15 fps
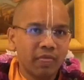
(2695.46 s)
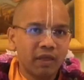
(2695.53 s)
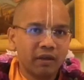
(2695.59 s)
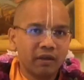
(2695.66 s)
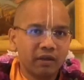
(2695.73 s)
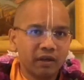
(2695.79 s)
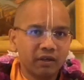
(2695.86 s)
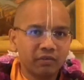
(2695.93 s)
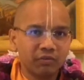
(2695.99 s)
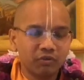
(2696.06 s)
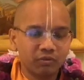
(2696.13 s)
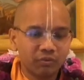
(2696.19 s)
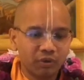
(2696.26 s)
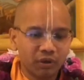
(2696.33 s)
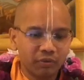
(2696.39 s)
rent more
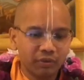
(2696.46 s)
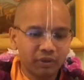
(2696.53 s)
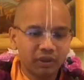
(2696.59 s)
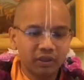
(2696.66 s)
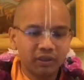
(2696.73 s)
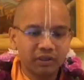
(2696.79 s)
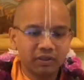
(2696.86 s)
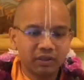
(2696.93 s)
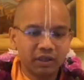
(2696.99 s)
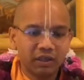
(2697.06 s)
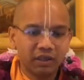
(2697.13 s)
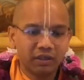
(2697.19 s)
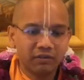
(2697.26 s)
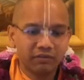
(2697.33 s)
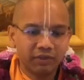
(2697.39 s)
properties
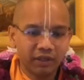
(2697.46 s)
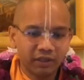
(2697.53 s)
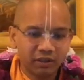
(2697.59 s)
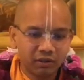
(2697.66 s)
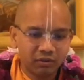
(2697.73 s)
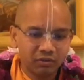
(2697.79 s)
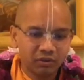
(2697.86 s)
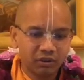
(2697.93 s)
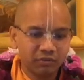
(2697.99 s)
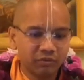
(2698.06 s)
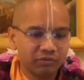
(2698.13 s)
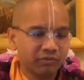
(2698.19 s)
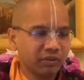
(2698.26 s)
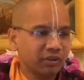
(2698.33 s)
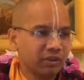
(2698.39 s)
and fight out some
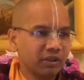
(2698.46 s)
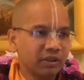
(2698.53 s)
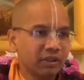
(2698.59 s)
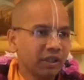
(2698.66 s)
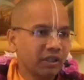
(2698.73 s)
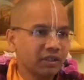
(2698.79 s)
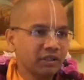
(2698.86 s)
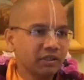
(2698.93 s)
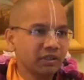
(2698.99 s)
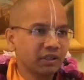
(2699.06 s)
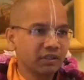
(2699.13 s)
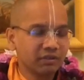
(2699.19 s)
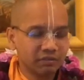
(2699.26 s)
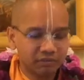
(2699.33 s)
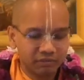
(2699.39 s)
of the litigations that
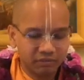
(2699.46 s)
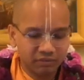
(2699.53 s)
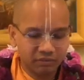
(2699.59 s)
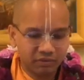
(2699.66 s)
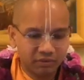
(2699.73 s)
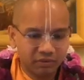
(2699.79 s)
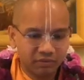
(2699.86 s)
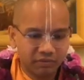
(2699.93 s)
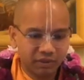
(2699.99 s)
were